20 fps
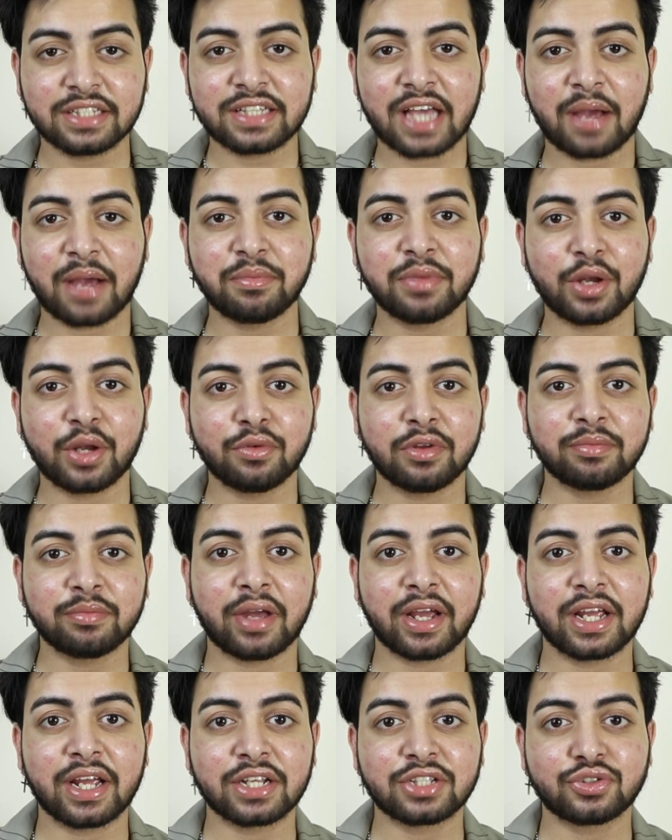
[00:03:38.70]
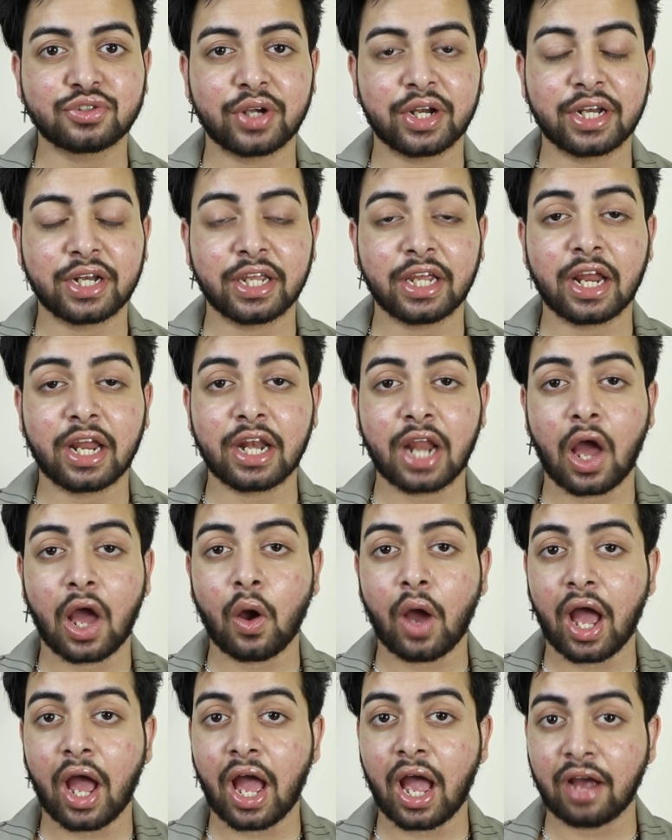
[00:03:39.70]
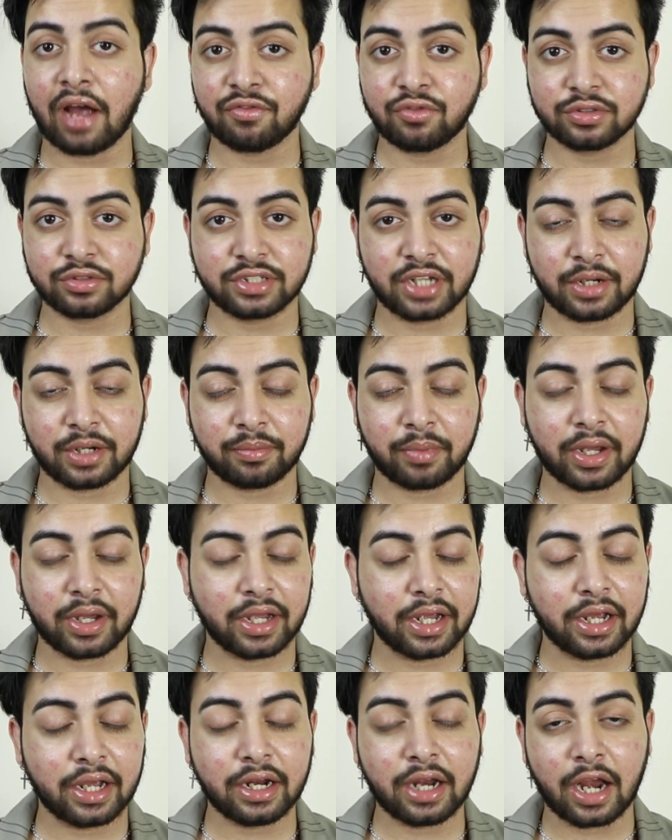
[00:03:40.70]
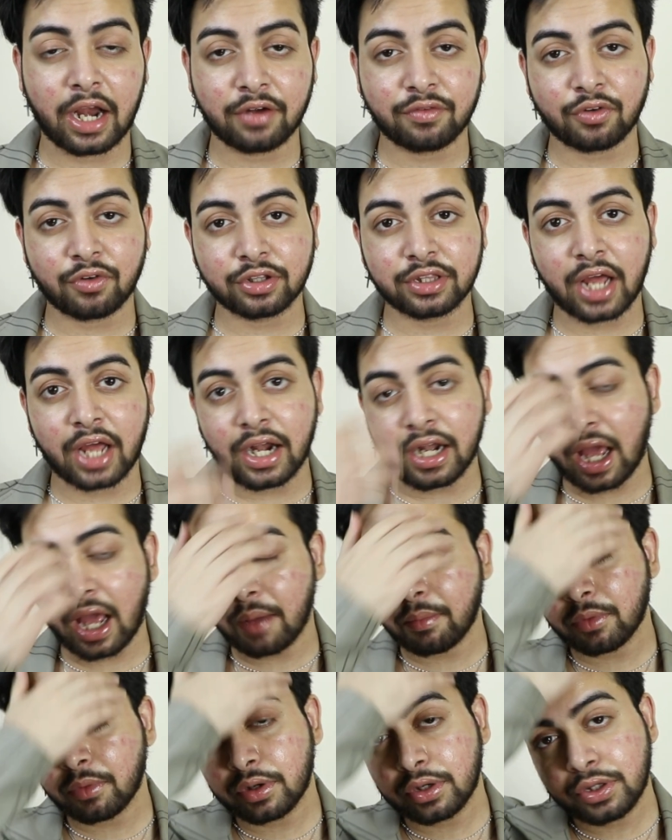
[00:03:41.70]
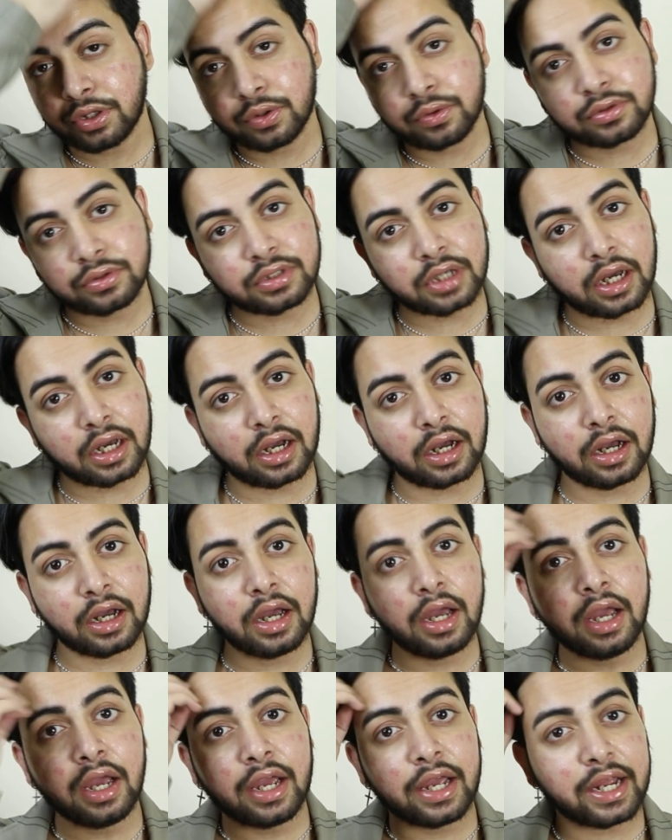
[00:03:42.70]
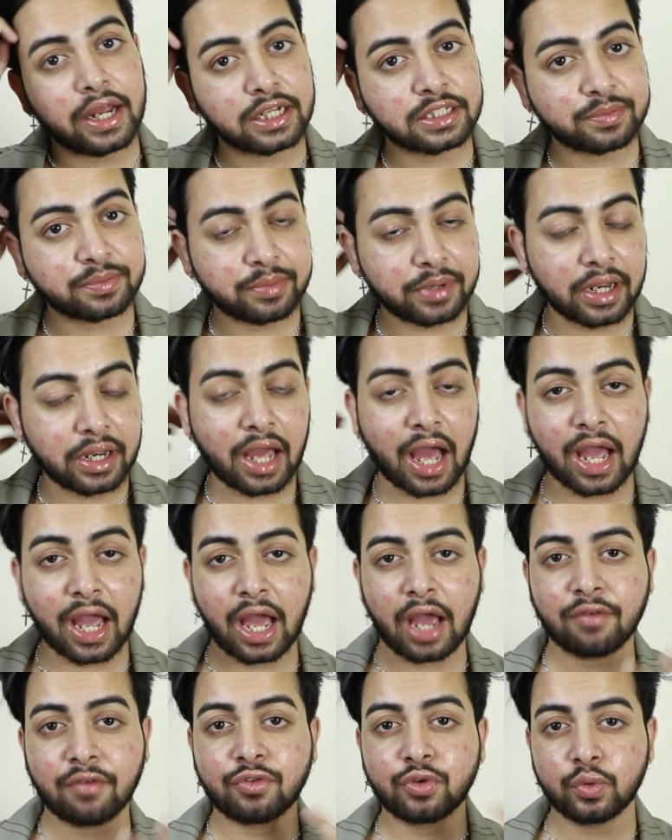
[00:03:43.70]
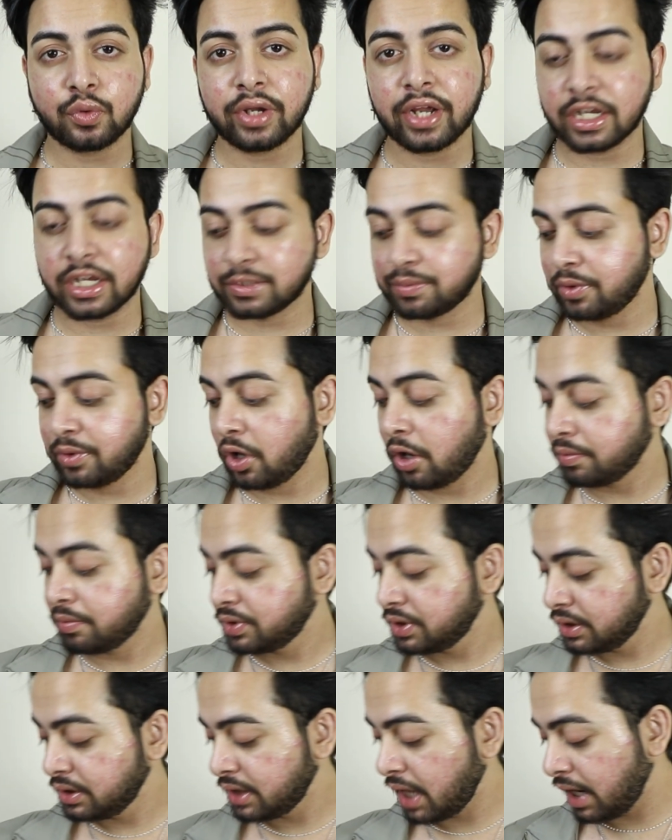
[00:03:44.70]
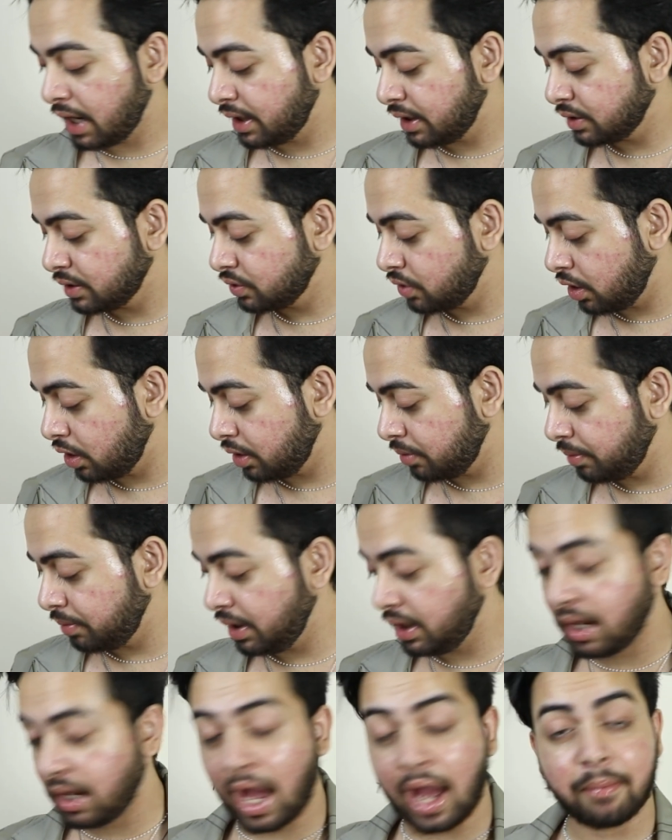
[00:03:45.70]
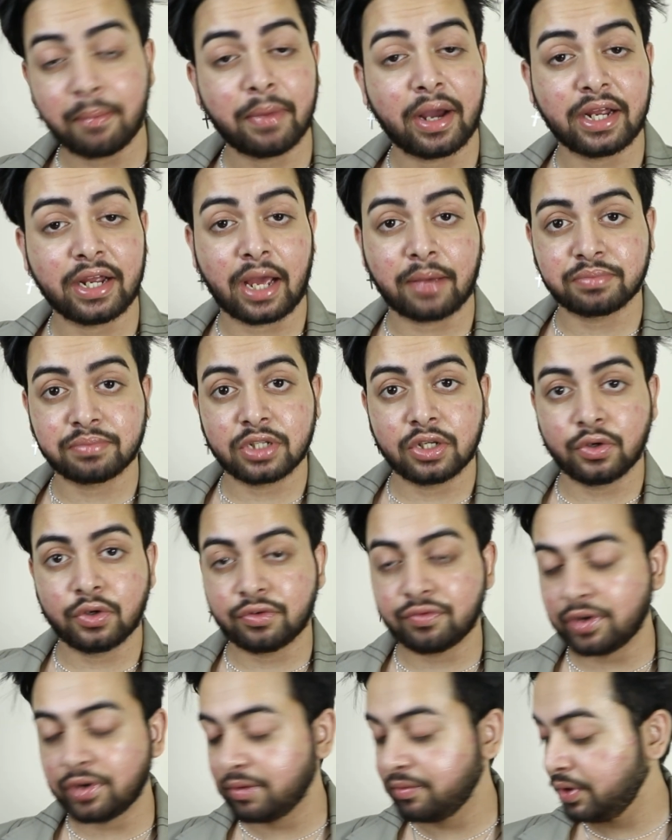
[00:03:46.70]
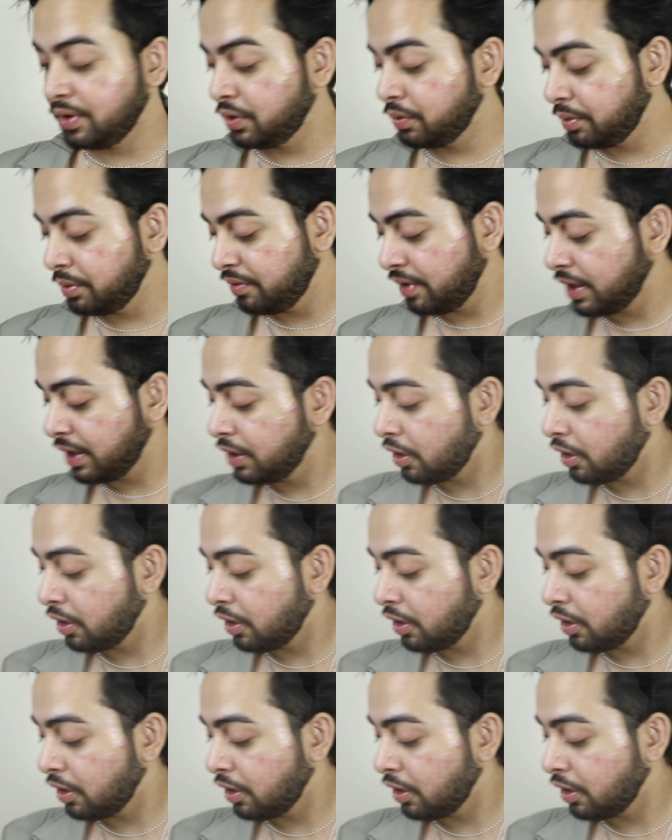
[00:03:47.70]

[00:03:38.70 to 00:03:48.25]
I'm done with my hair straightening, and now I have to set my hair, and for that I'm going to use a hairspray. I have 2 hairspray options that is going to be my absolute favorite, to be very